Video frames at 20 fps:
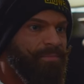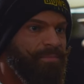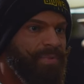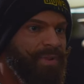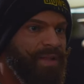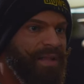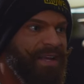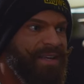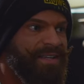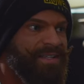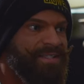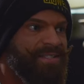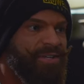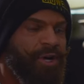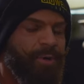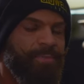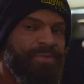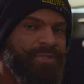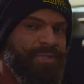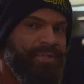placed
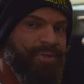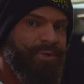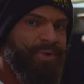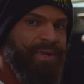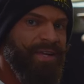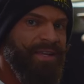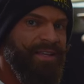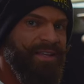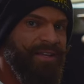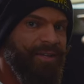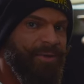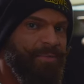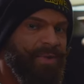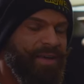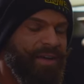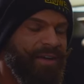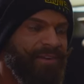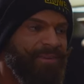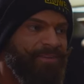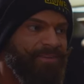top two at the
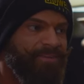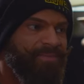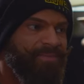Olympia.